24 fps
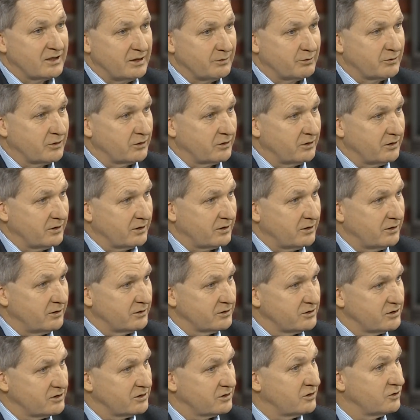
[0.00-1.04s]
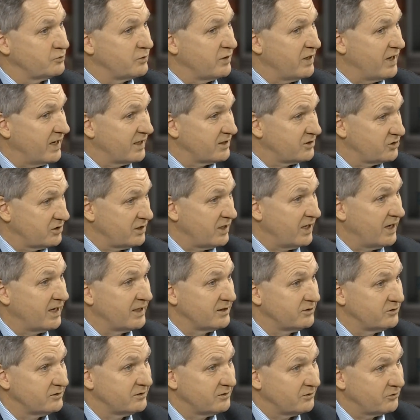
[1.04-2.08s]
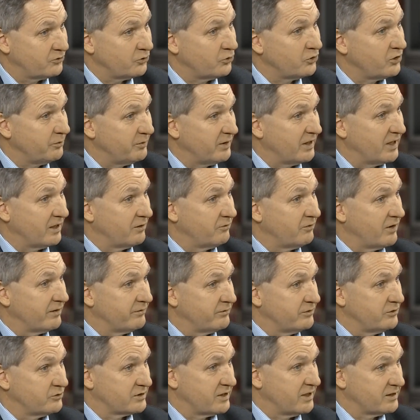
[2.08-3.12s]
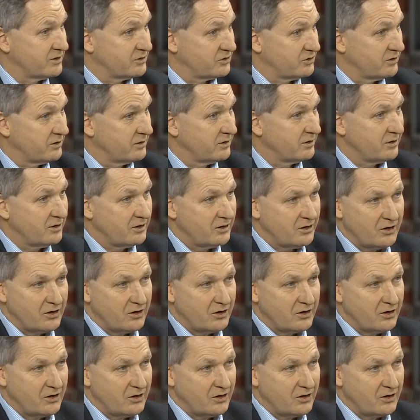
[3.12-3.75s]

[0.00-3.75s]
Keep cutting the costs, because we actually had 30 million revenues last year.